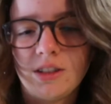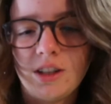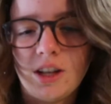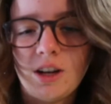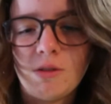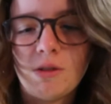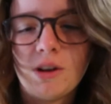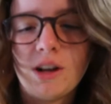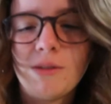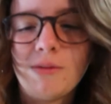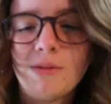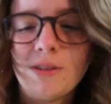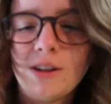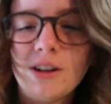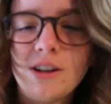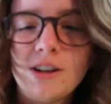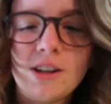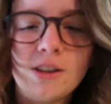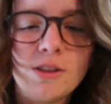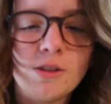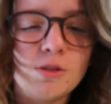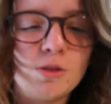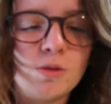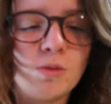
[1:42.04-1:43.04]
Oh, and I found
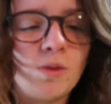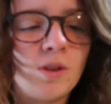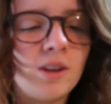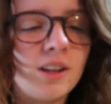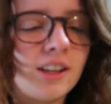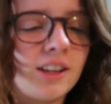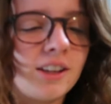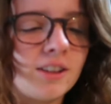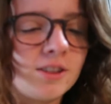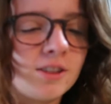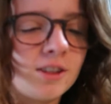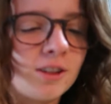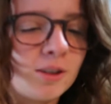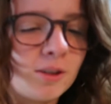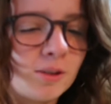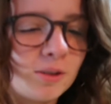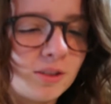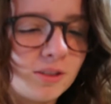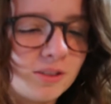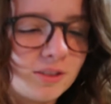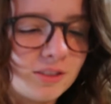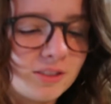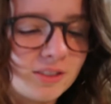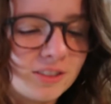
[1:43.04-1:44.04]
another 20, so.